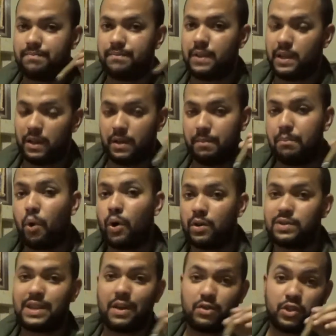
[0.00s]
it
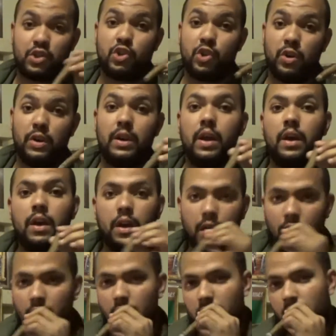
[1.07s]
boils down to good.
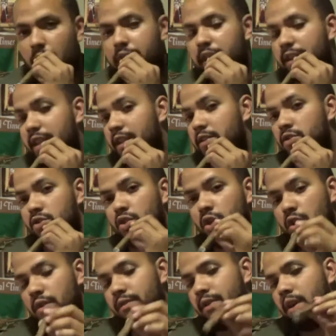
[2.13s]
I think they
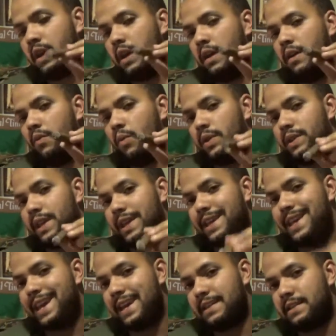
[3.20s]
deserve what they
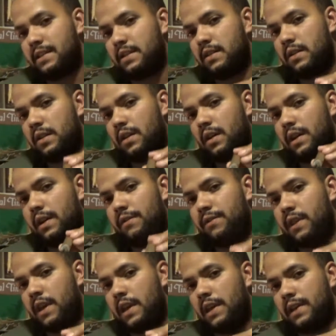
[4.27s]
get if
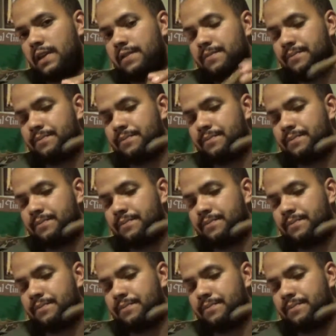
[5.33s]
they